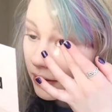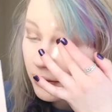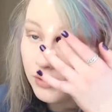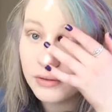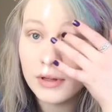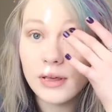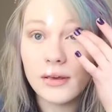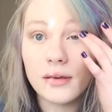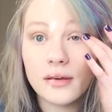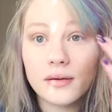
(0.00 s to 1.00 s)
going to
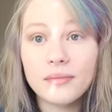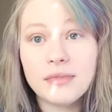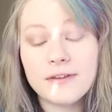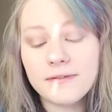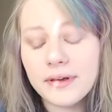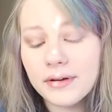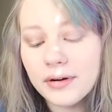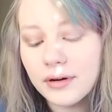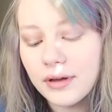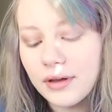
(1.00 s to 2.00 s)
take my
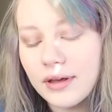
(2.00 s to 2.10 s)
finger